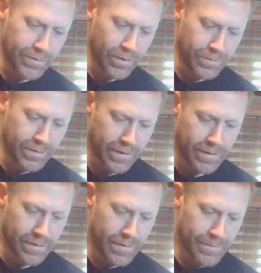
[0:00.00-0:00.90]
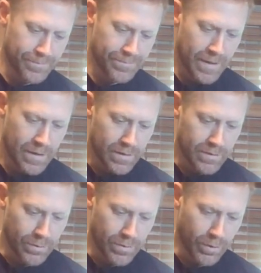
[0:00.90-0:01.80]
So I'm just going to
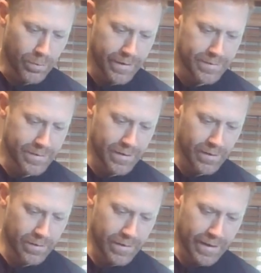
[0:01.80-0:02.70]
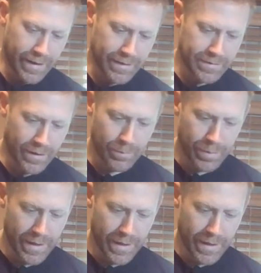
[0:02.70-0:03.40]
do a quick sear in a cast iron